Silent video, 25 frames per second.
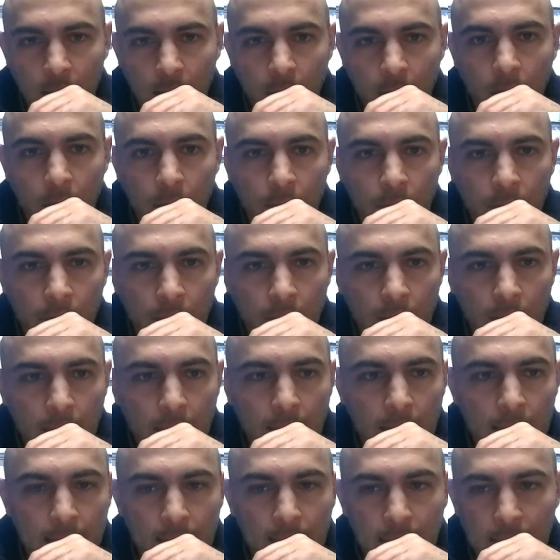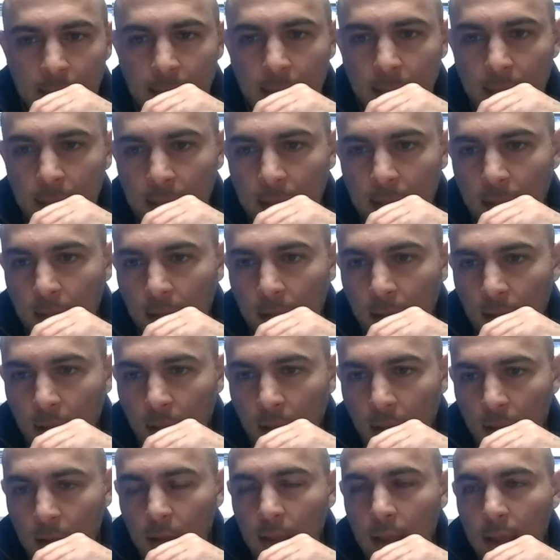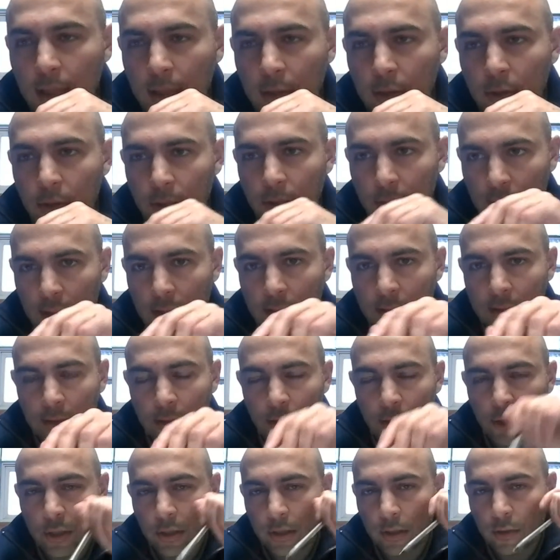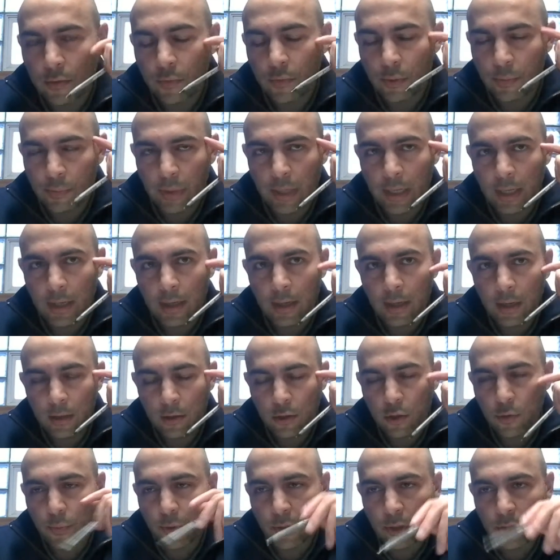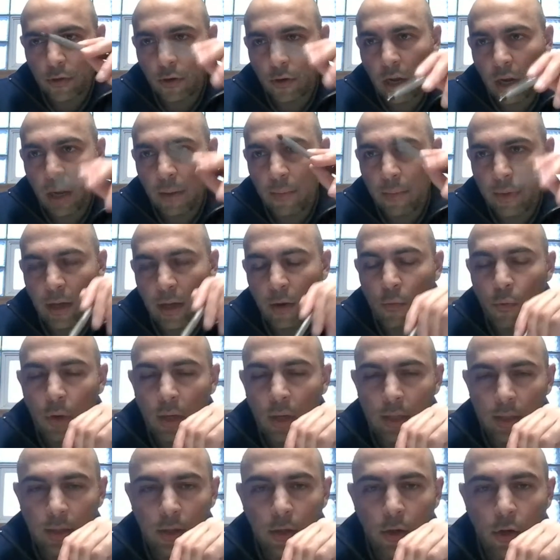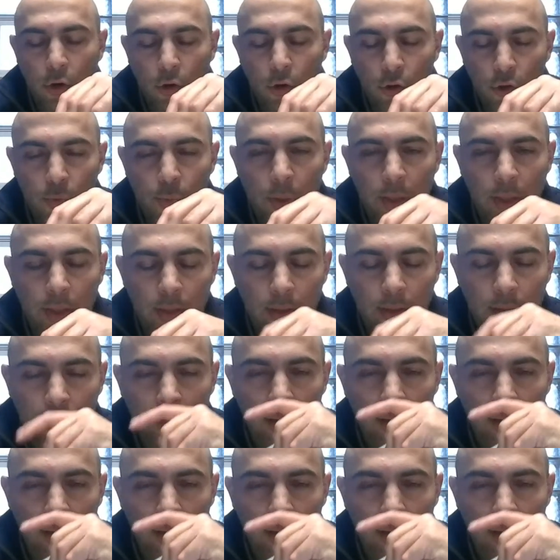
of NAD lead to the decisions we make to prescribe and at what dose, because